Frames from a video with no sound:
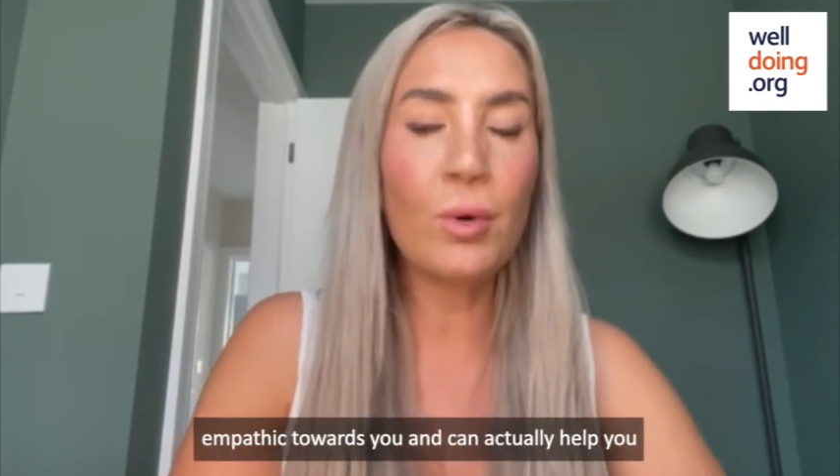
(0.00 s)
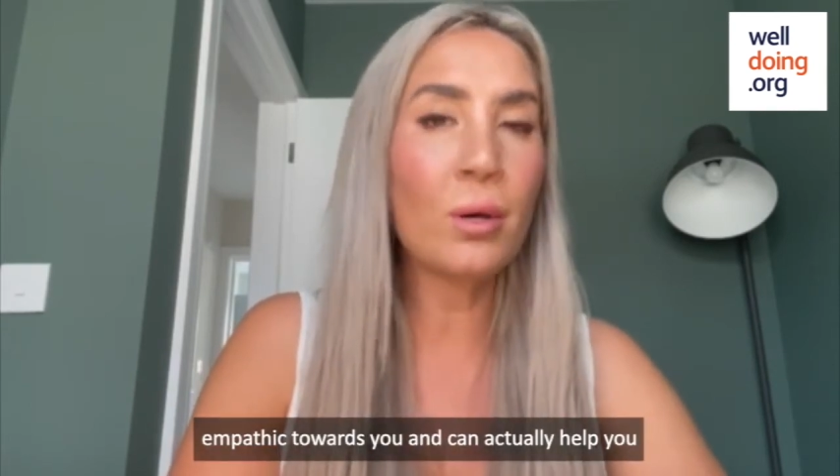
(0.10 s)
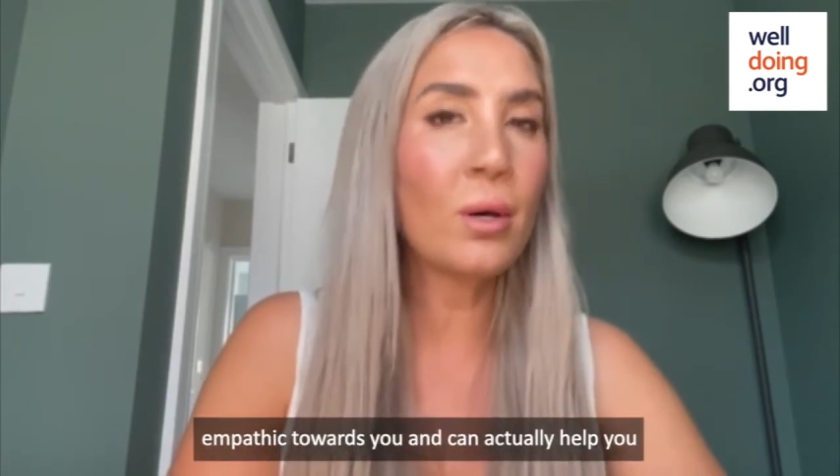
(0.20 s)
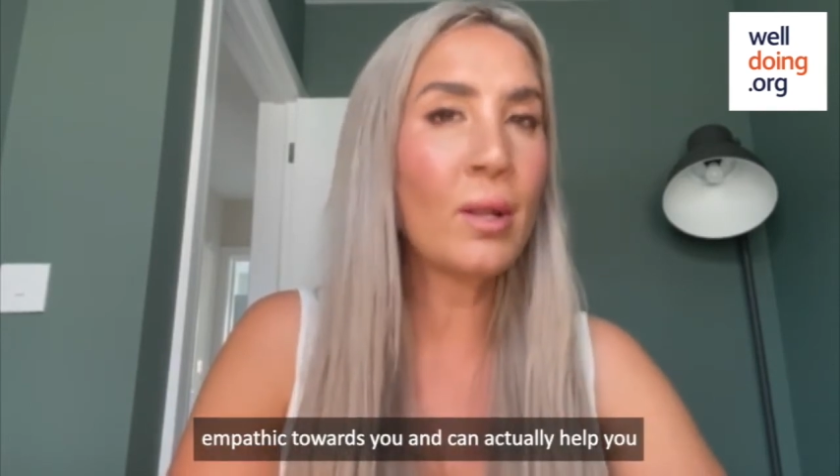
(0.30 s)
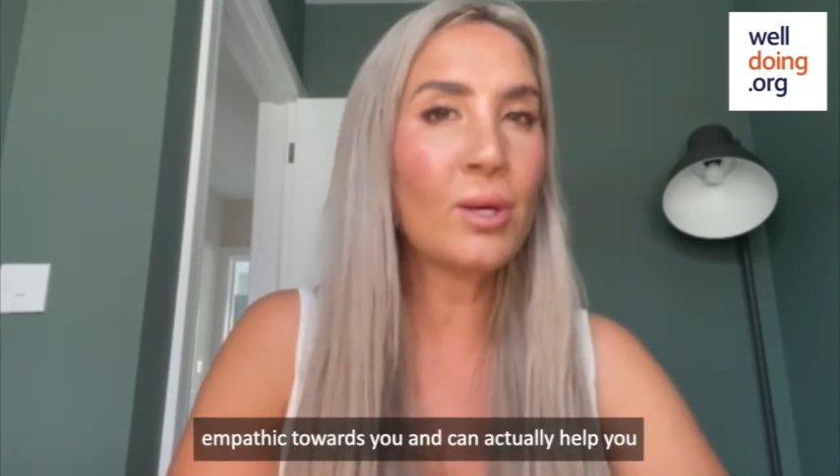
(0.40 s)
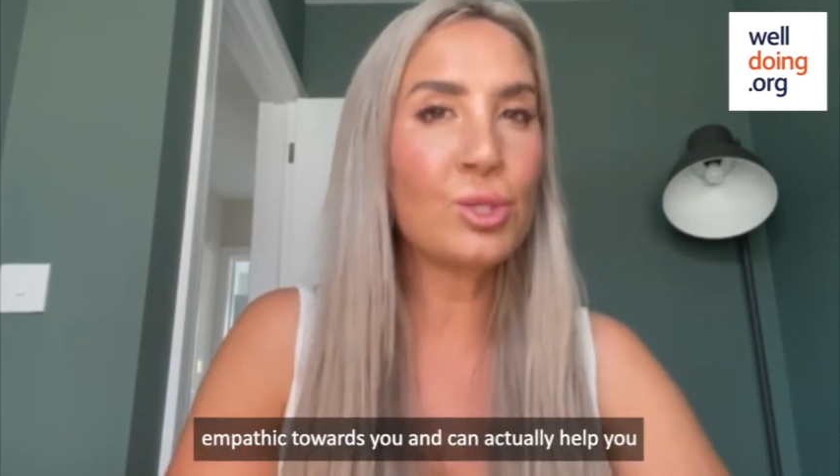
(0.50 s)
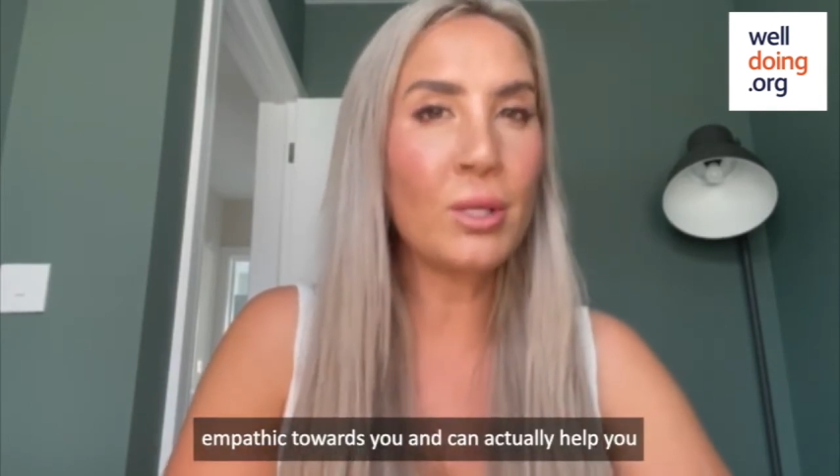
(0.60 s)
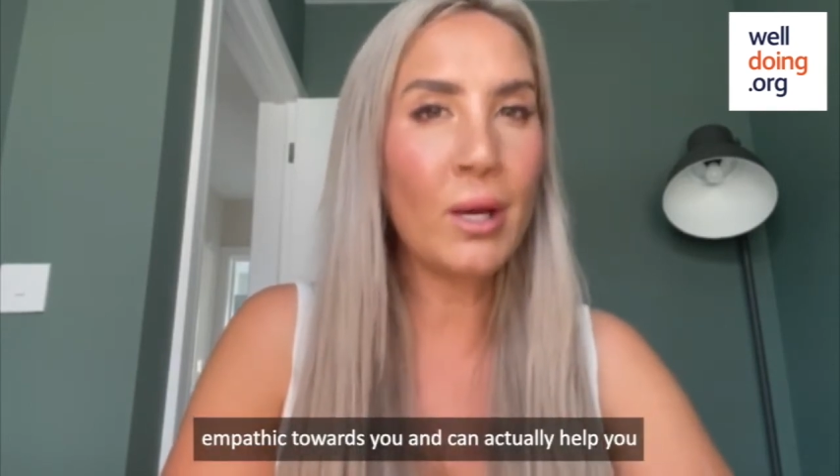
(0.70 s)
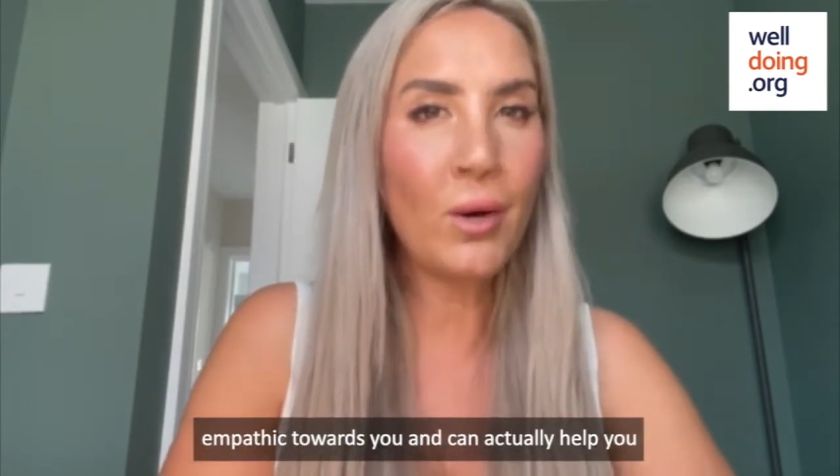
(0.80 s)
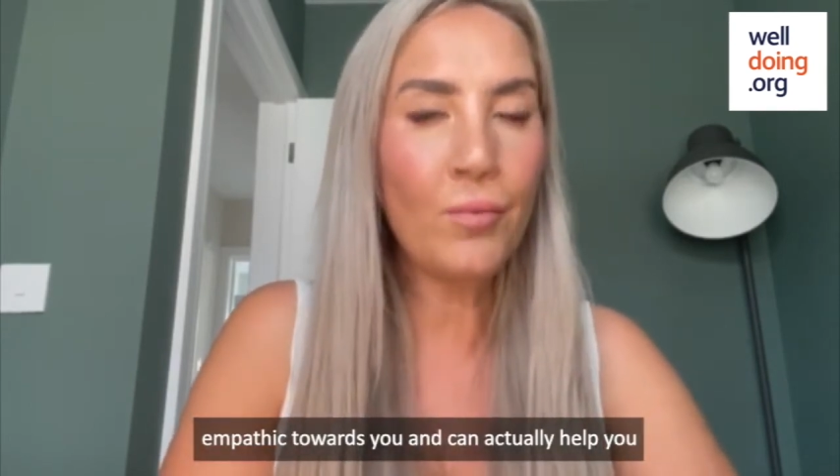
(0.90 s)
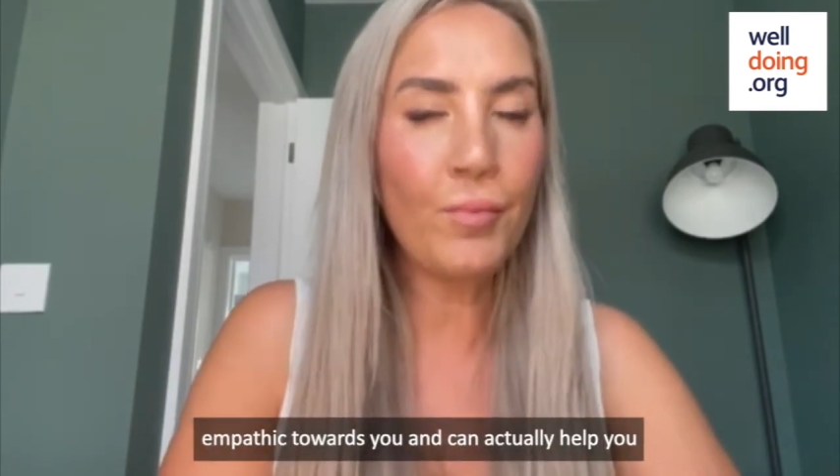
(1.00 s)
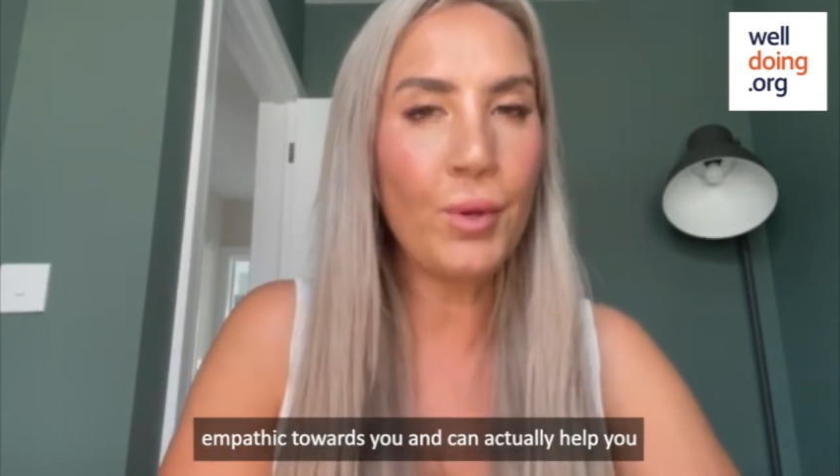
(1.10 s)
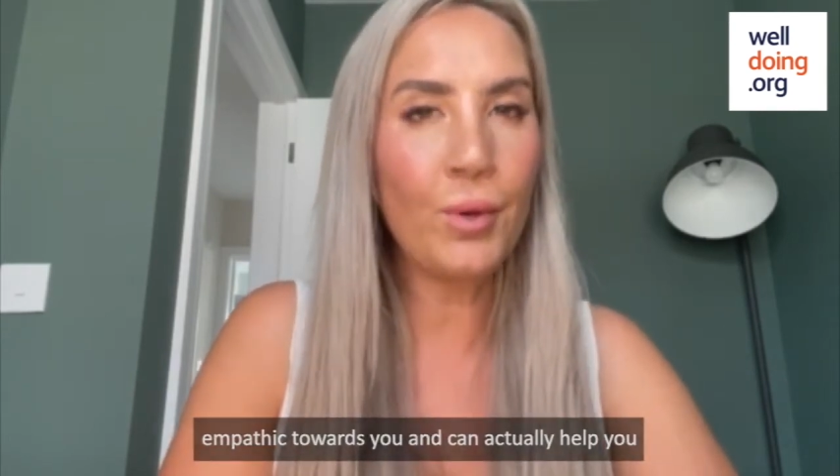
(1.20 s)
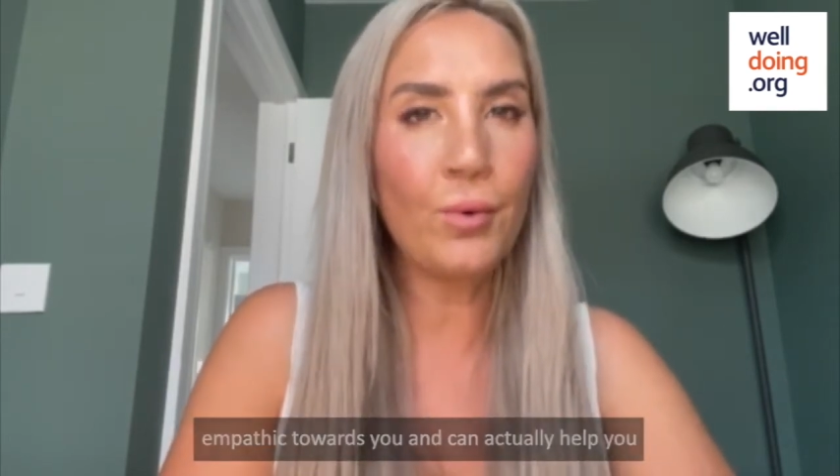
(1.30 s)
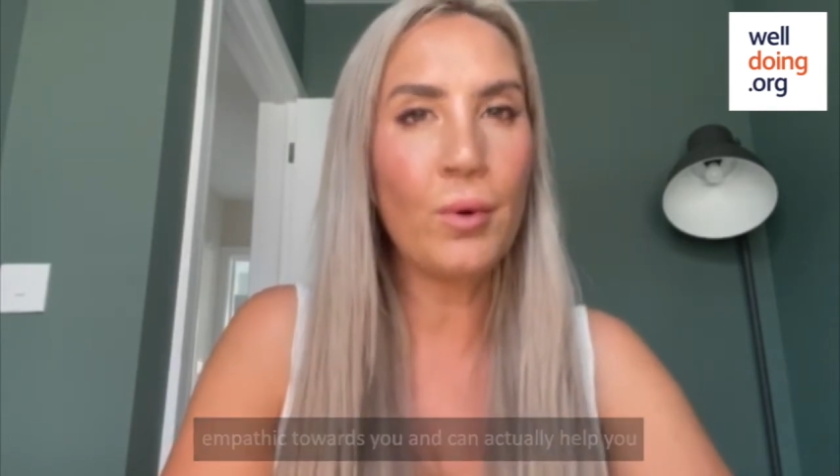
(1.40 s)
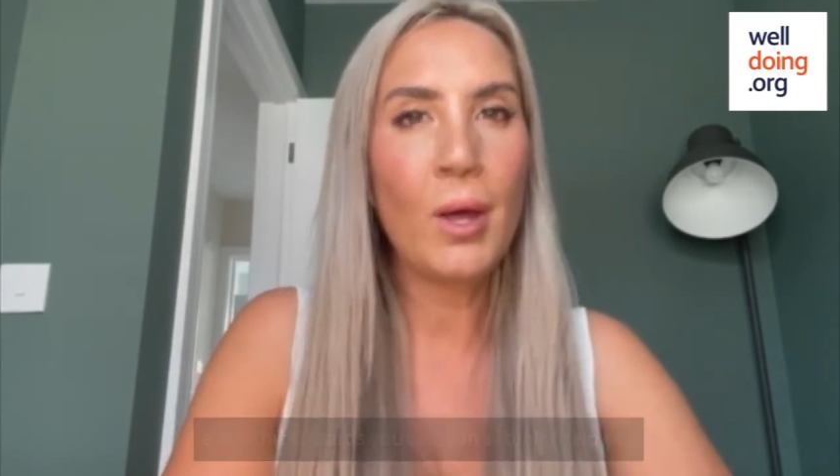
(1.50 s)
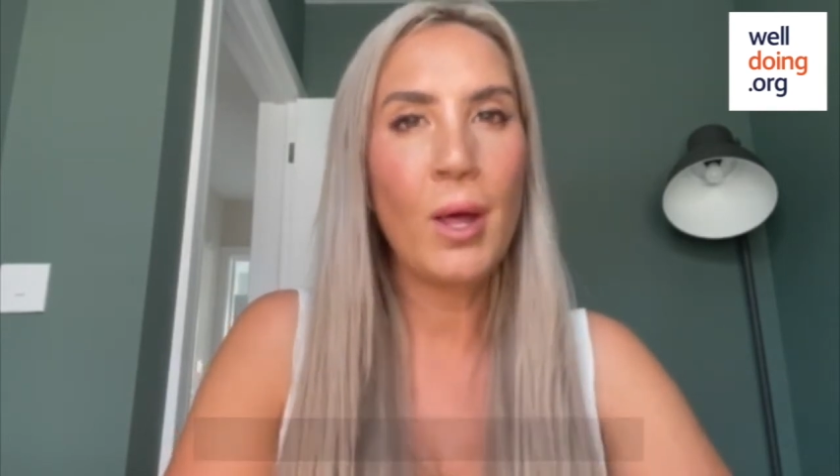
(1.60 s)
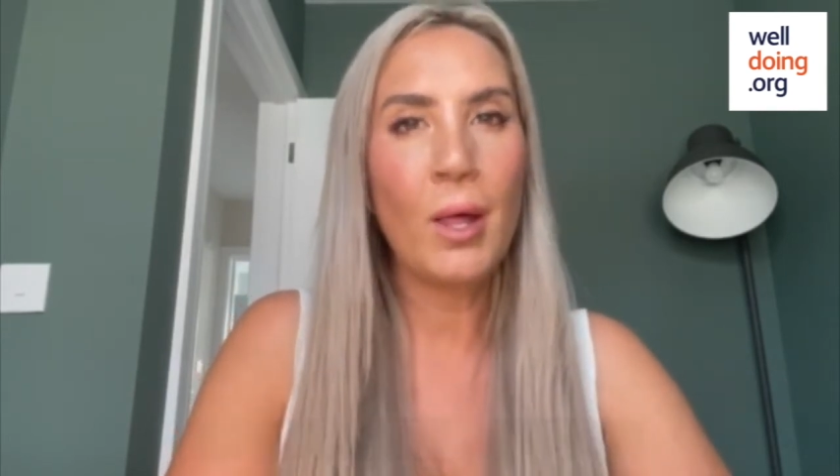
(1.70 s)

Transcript: and can actually help you,